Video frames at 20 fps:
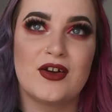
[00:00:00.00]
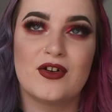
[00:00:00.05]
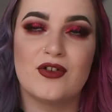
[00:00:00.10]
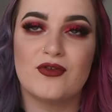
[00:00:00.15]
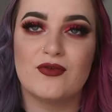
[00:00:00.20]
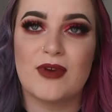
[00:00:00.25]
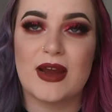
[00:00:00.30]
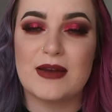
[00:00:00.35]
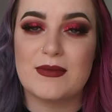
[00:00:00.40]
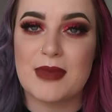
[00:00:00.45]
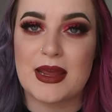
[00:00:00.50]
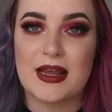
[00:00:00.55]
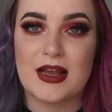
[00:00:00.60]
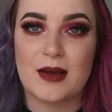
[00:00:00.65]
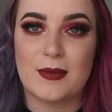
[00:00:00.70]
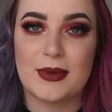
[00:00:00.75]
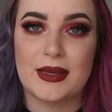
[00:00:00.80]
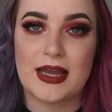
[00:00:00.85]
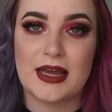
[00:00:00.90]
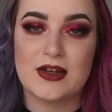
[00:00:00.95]
red
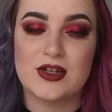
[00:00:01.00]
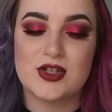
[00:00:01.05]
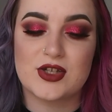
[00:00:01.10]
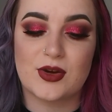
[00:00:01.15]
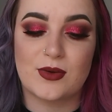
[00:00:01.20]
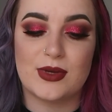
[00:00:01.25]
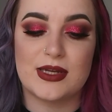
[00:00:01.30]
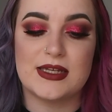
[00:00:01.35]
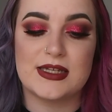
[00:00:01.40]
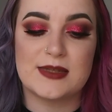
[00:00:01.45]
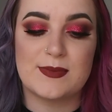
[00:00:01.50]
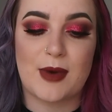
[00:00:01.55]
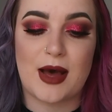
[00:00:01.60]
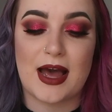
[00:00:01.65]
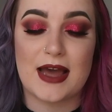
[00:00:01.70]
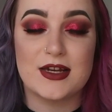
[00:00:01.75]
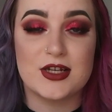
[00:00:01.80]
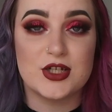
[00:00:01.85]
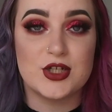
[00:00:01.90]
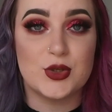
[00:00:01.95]
makeup and get so
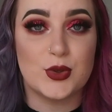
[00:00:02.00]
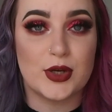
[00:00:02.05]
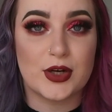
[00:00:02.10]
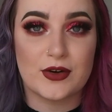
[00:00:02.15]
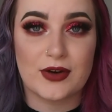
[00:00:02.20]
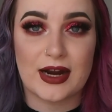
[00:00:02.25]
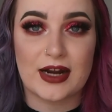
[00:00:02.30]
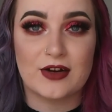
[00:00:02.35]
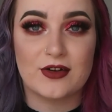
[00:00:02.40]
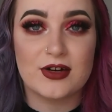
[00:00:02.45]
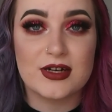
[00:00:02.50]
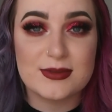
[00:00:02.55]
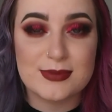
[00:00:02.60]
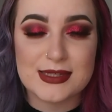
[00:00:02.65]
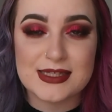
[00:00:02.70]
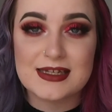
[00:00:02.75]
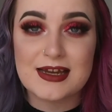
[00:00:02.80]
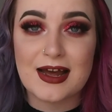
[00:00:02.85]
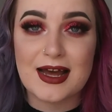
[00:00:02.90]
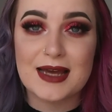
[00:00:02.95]
inspired to do it around
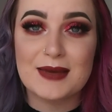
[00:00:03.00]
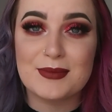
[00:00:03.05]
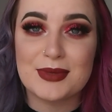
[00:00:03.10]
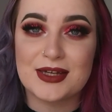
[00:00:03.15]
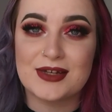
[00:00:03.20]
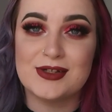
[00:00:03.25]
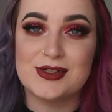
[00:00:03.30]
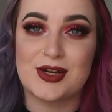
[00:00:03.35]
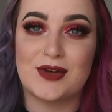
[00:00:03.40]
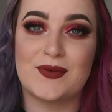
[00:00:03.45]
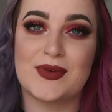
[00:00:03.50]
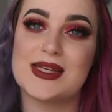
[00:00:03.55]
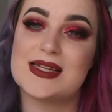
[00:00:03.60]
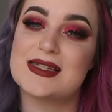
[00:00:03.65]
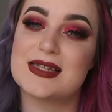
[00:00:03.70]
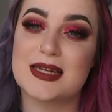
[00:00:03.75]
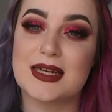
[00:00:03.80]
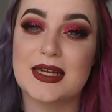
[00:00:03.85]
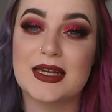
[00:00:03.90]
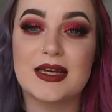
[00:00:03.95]
Christmas time because
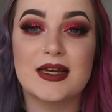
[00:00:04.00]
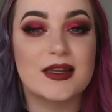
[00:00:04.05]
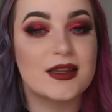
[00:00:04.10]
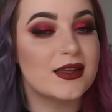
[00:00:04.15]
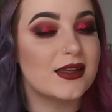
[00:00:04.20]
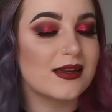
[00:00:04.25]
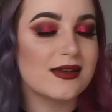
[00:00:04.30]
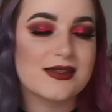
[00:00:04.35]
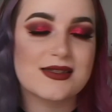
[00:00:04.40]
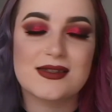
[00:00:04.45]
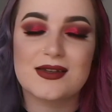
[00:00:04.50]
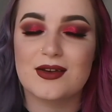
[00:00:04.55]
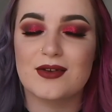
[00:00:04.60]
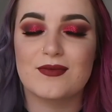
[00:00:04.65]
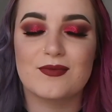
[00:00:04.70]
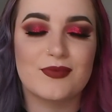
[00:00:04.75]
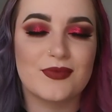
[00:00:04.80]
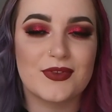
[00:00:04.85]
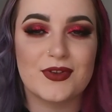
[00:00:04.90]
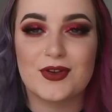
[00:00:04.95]
obviously that's
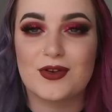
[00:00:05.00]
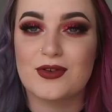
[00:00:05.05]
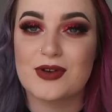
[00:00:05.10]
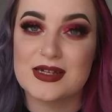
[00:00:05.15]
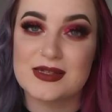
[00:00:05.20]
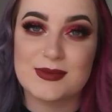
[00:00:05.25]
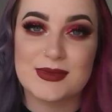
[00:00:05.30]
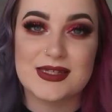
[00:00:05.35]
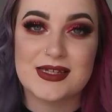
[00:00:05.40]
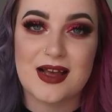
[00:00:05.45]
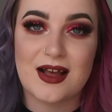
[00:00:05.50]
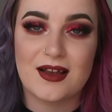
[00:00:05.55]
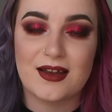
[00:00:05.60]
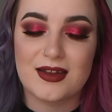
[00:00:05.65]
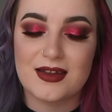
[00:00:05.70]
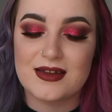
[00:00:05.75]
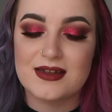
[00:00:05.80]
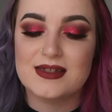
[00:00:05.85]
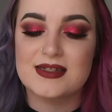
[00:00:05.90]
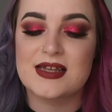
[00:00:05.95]
Christmas
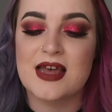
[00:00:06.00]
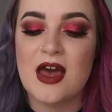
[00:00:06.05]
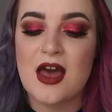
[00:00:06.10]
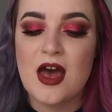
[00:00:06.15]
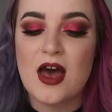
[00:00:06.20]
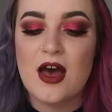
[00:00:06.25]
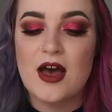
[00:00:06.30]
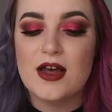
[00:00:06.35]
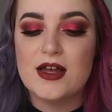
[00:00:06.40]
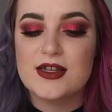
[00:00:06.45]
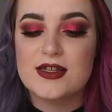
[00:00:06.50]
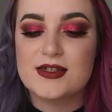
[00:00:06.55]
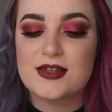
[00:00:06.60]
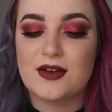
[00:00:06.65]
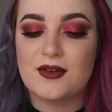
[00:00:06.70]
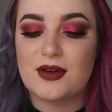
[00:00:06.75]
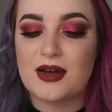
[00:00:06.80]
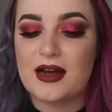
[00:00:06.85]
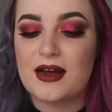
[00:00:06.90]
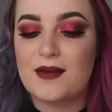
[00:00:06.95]
colors. So
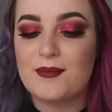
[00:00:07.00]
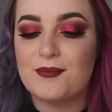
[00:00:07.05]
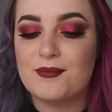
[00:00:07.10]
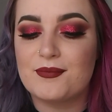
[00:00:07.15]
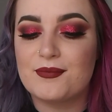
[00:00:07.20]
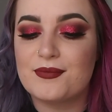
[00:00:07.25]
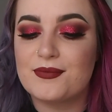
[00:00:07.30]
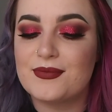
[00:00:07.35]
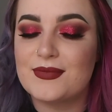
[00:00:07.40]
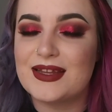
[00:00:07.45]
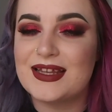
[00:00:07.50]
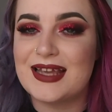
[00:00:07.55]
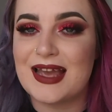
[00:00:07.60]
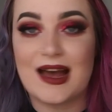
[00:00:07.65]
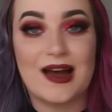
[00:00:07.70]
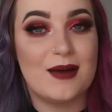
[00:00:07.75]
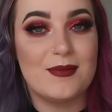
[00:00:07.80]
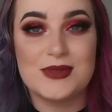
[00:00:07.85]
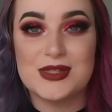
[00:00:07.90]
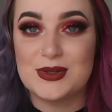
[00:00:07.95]
yeah,
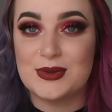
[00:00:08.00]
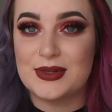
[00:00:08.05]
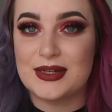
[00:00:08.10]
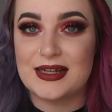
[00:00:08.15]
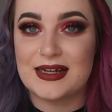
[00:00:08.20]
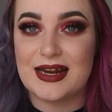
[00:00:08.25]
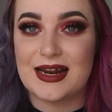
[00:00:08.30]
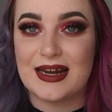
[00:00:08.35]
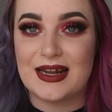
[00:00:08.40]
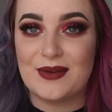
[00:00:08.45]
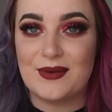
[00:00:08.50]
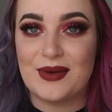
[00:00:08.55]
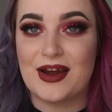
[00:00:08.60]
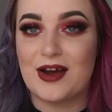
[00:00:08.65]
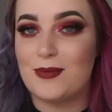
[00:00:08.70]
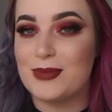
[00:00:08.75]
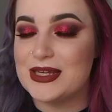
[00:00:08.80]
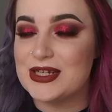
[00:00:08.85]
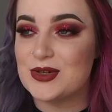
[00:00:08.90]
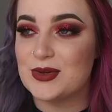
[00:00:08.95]
I'm doing it anyway. I'll
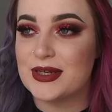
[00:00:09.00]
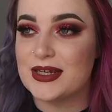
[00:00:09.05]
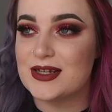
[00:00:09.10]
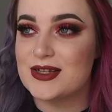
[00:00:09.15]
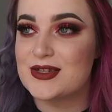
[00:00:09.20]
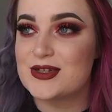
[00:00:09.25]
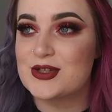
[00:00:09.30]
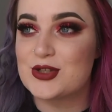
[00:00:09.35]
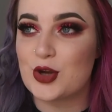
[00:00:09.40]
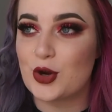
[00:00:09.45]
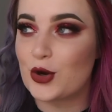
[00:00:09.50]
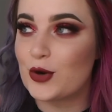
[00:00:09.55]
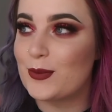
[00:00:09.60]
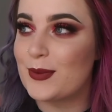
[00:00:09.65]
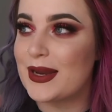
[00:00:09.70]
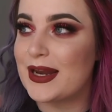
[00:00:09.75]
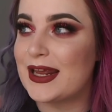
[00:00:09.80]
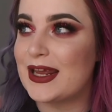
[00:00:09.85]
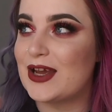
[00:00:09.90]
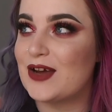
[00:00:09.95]
be doing so
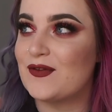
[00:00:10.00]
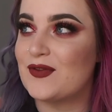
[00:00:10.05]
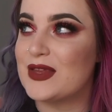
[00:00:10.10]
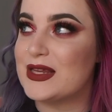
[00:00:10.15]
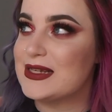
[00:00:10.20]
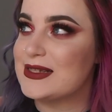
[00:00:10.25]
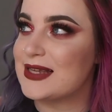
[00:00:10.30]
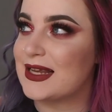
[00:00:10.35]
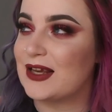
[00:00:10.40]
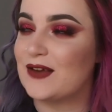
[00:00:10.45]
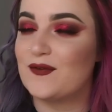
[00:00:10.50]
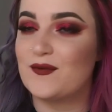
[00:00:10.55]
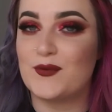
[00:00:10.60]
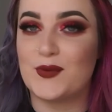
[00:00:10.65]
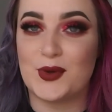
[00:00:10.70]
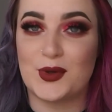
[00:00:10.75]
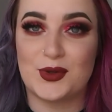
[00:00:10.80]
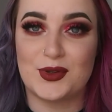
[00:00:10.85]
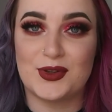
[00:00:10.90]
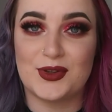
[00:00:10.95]
many of these like
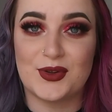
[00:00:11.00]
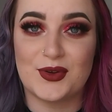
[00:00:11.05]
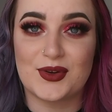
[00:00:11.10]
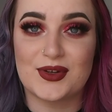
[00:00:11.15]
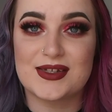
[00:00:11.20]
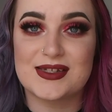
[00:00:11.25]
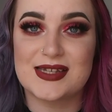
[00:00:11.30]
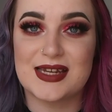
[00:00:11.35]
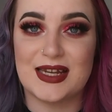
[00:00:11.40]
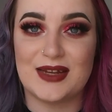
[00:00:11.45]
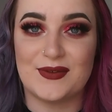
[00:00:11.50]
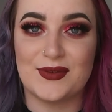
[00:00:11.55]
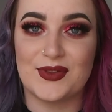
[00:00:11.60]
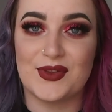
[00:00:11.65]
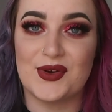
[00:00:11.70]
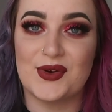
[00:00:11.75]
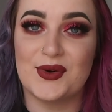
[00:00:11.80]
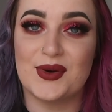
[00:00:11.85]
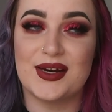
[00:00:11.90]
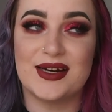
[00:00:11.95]
fall looks even
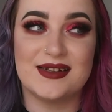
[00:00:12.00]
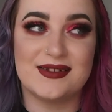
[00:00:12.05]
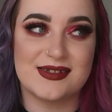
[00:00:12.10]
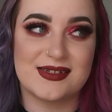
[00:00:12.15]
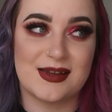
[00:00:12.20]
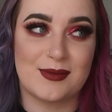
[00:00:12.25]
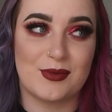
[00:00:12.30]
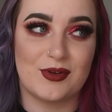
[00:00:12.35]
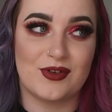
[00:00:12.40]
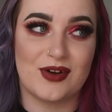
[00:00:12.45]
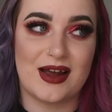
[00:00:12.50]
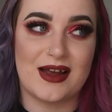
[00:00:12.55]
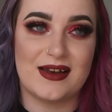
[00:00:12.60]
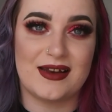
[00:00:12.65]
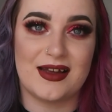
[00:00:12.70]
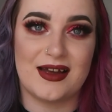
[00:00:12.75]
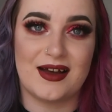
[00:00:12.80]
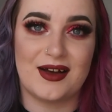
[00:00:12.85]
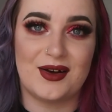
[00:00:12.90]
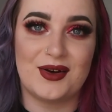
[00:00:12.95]
though it is summer right
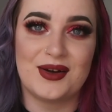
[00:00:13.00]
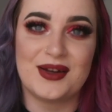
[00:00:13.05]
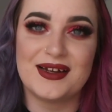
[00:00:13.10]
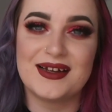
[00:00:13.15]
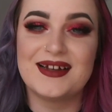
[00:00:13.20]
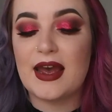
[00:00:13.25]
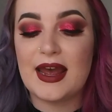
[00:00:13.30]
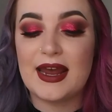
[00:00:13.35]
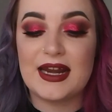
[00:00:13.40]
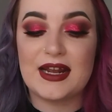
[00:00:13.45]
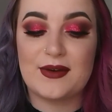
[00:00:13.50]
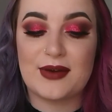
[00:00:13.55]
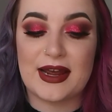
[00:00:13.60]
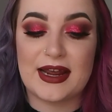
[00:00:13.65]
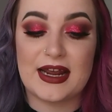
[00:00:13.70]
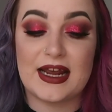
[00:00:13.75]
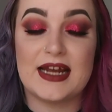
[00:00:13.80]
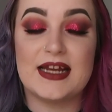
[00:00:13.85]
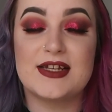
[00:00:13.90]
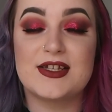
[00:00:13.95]
now.
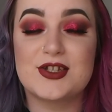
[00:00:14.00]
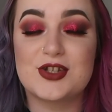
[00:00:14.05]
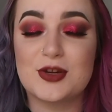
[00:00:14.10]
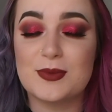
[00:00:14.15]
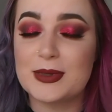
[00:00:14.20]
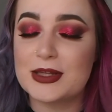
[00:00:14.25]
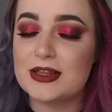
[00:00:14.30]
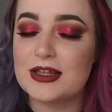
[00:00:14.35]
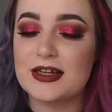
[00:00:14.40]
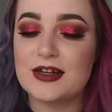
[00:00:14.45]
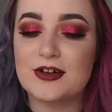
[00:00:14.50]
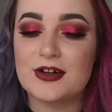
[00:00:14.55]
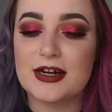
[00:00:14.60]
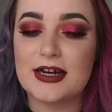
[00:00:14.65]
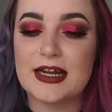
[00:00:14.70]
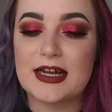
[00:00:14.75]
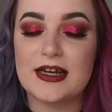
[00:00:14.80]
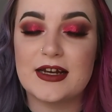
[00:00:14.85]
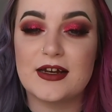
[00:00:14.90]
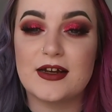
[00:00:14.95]
Anyway, it's super
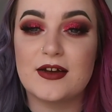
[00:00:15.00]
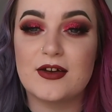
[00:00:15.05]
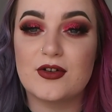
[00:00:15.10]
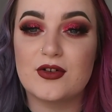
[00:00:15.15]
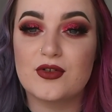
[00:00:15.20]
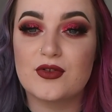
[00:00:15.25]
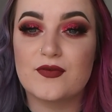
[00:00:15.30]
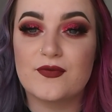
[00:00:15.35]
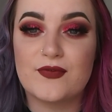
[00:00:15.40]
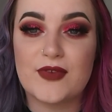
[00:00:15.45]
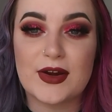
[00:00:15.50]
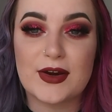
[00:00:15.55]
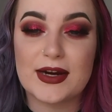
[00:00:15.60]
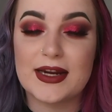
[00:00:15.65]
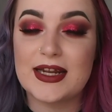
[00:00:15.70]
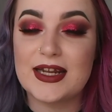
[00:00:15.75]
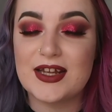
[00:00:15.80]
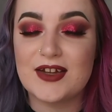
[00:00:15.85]
glittery, very